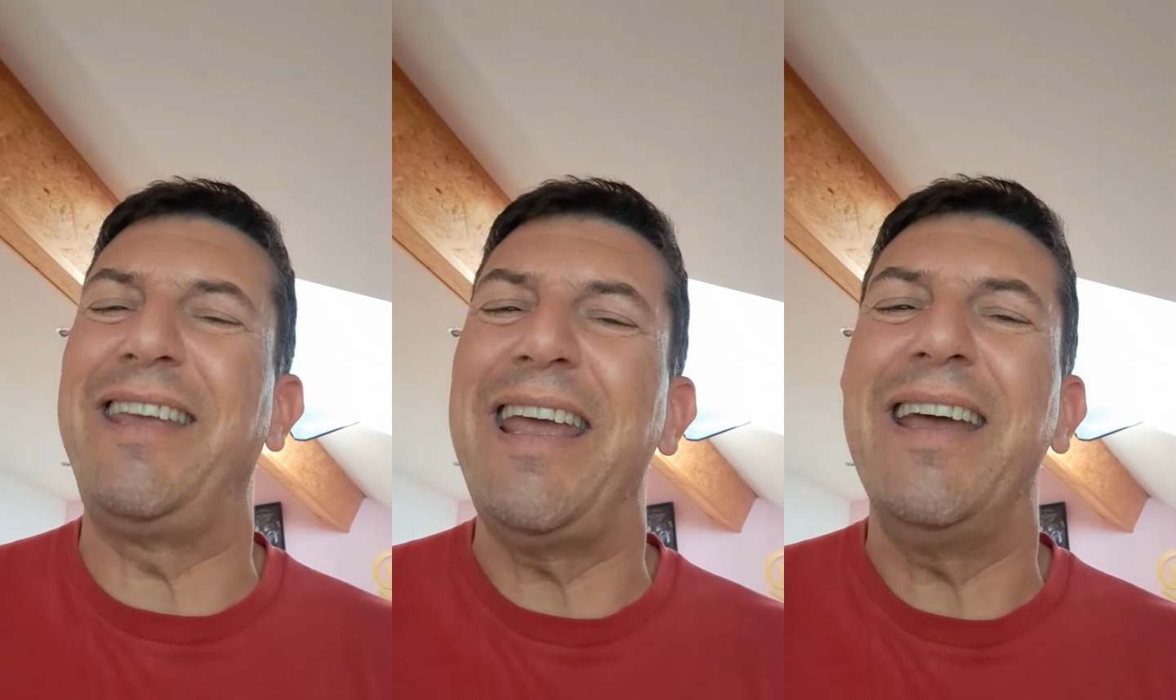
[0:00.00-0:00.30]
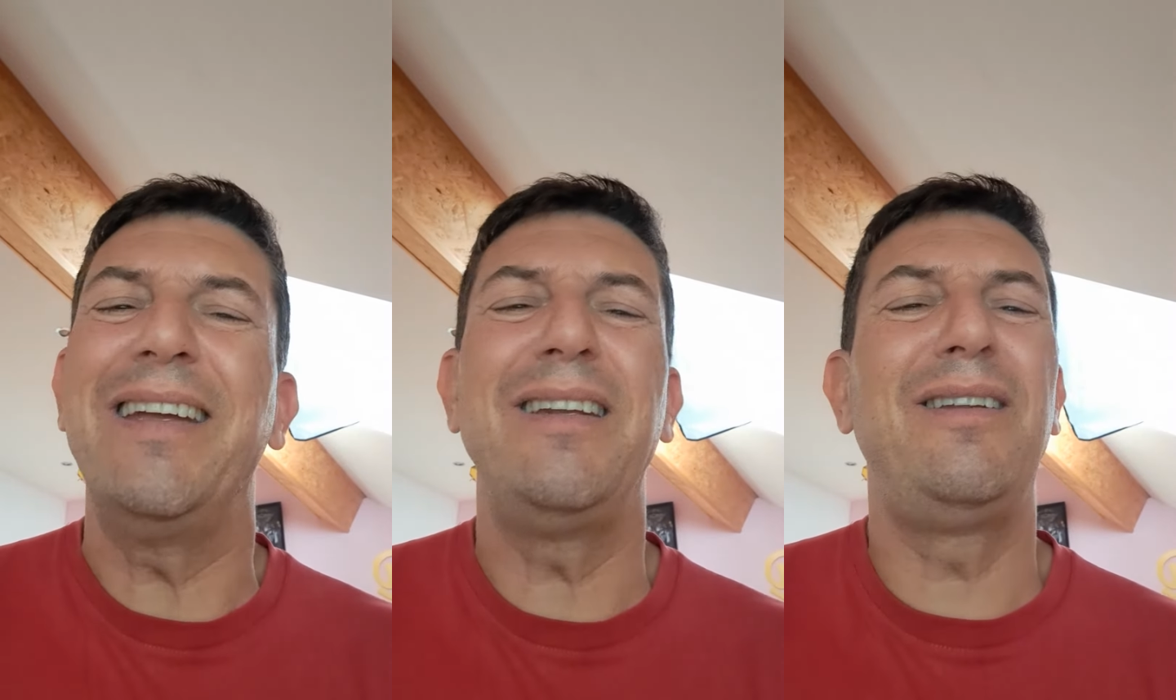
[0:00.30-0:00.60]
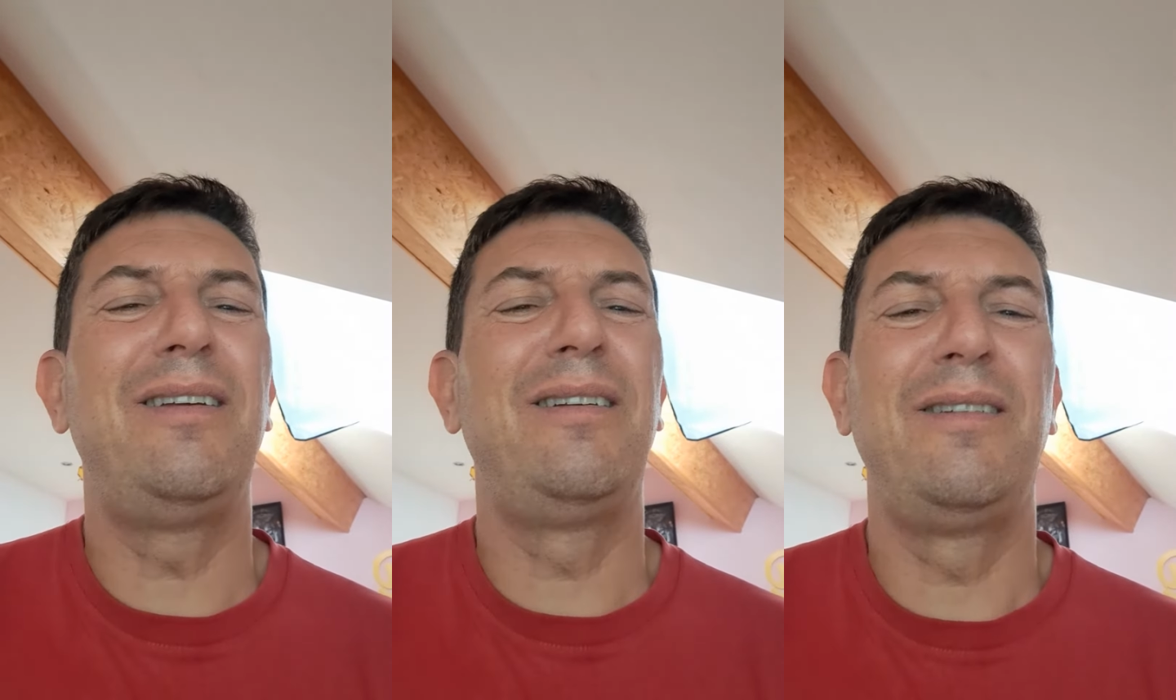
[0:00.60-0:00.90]
get
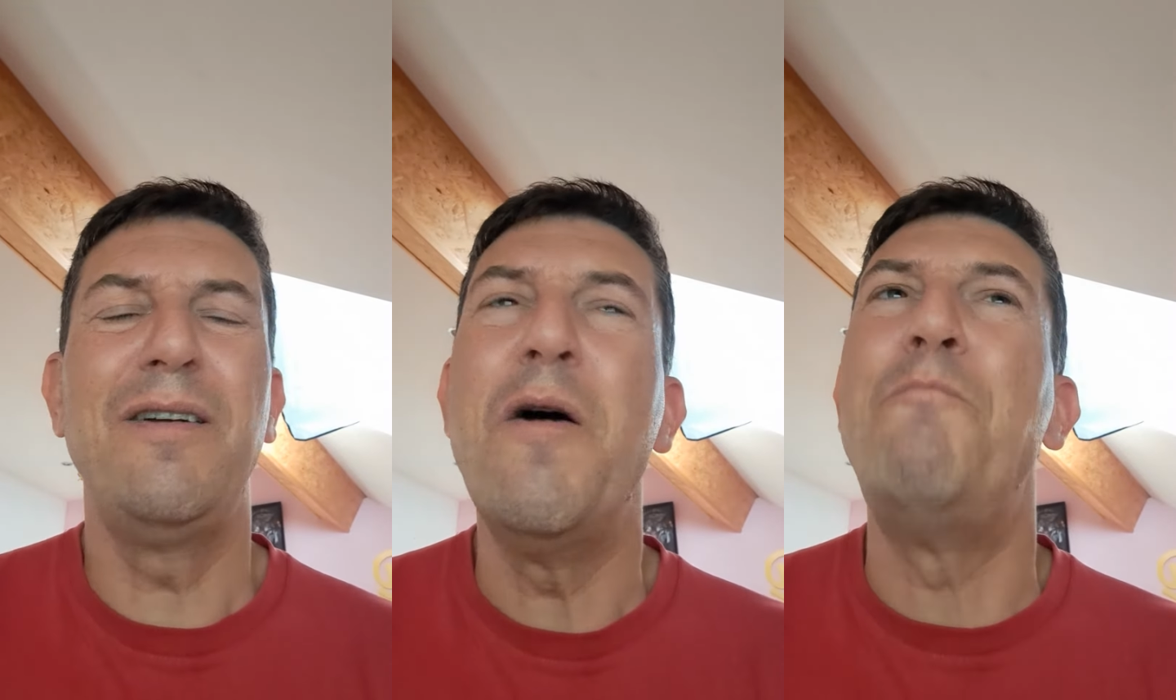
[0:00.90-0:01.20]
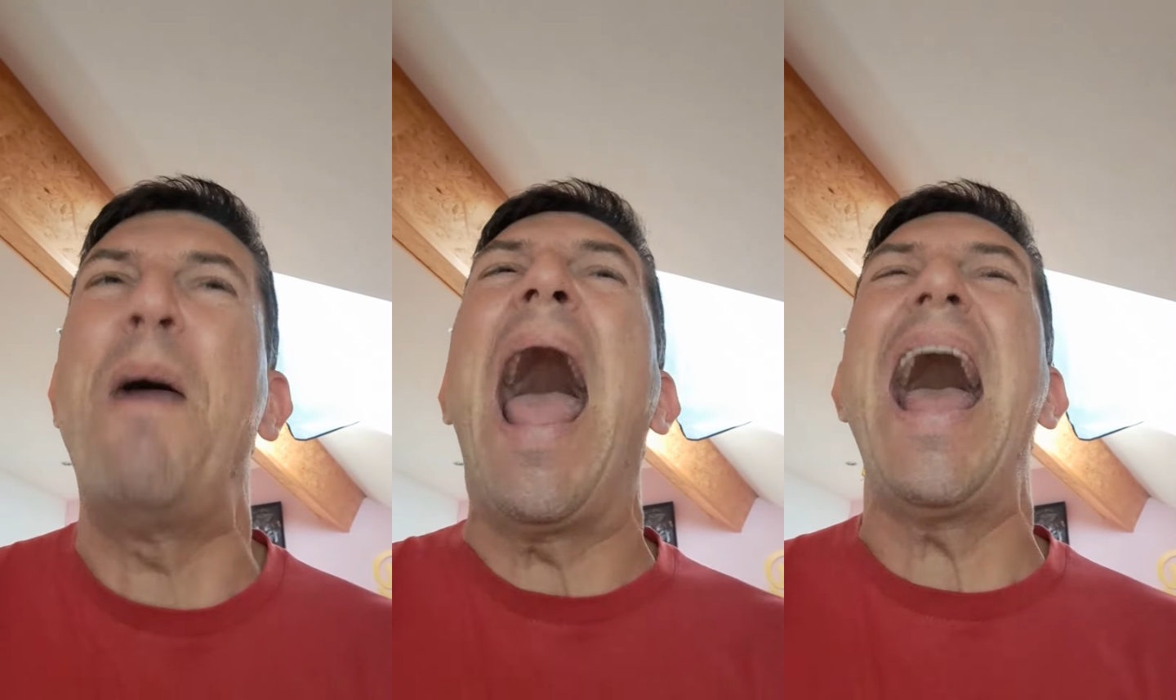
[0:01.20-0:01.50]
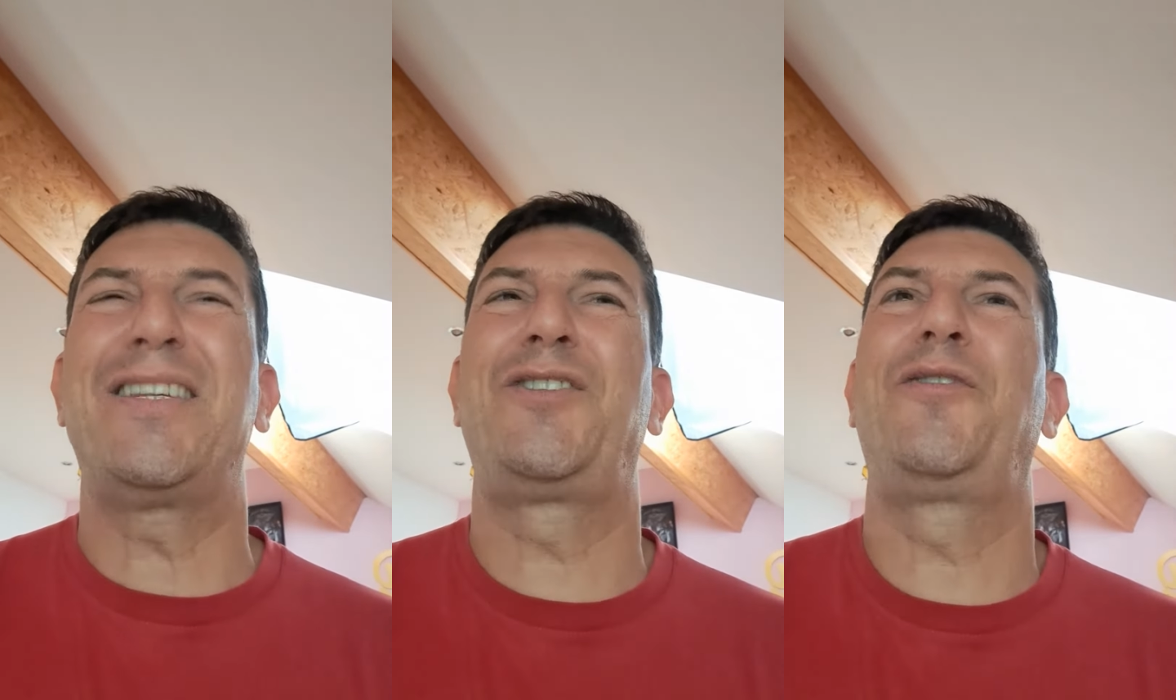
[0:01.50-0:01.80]

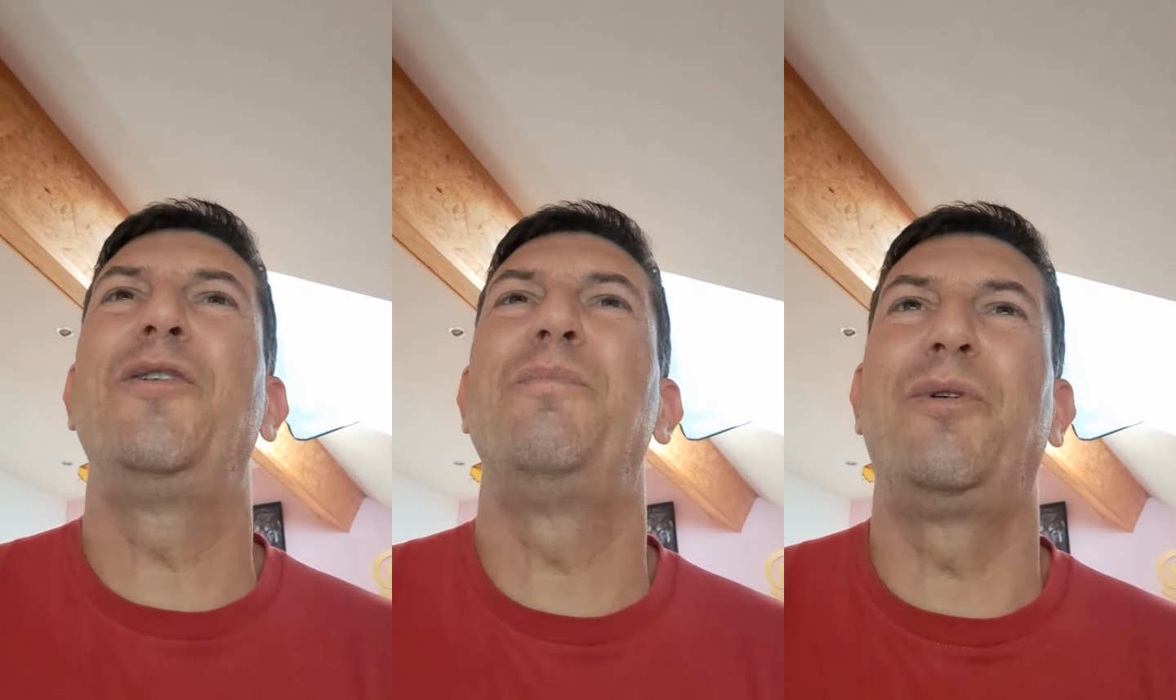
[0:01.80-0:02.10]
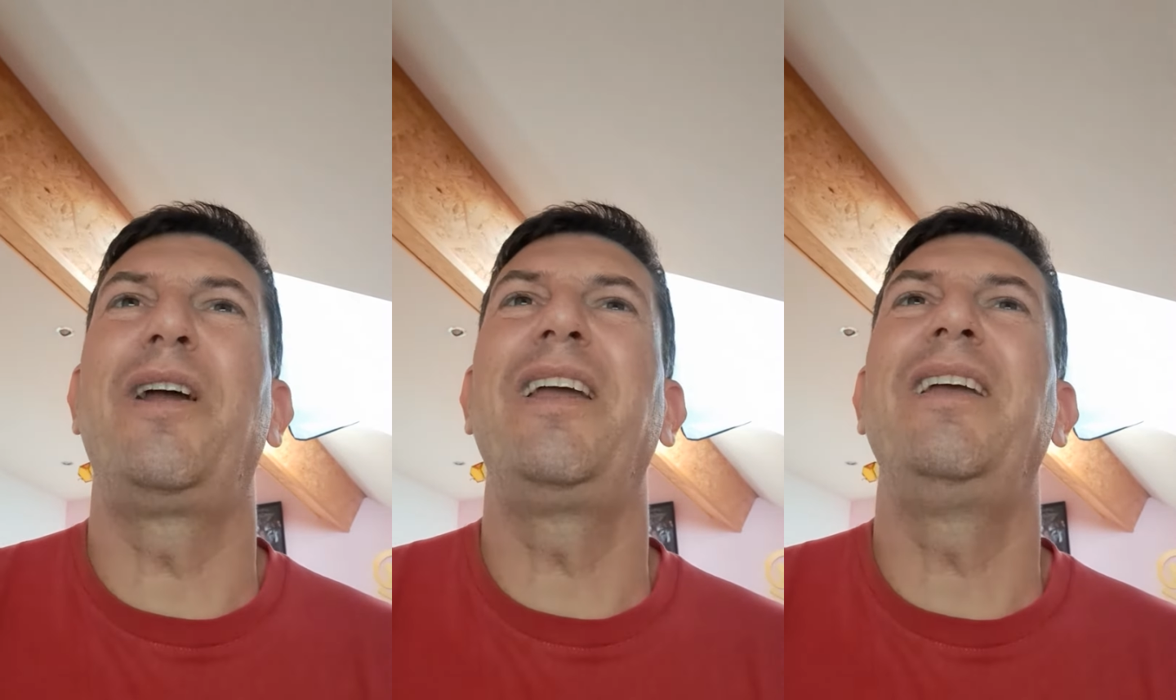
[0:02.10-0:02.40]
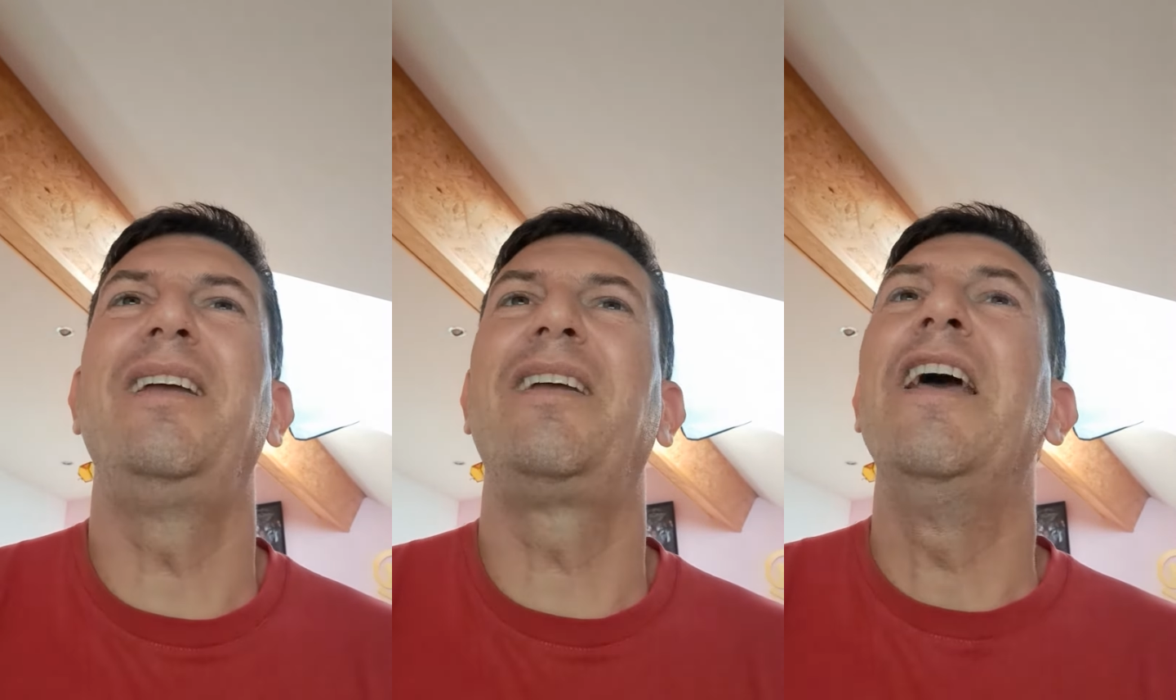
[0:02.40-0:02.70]
past the
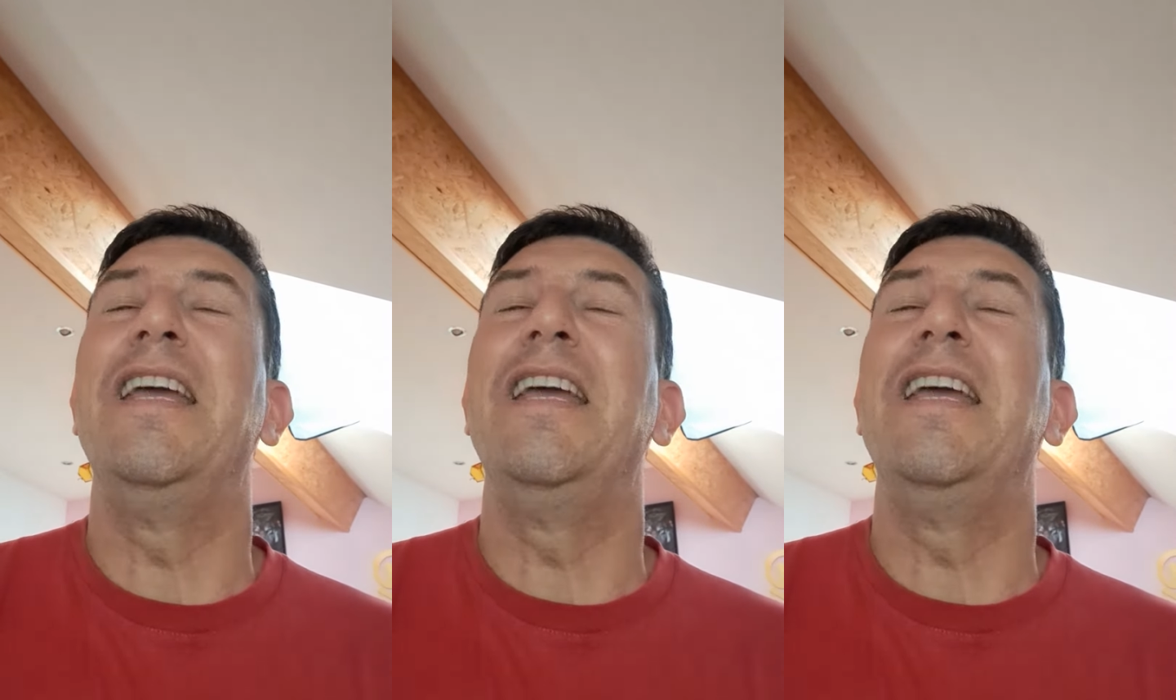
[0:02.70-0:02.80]
break.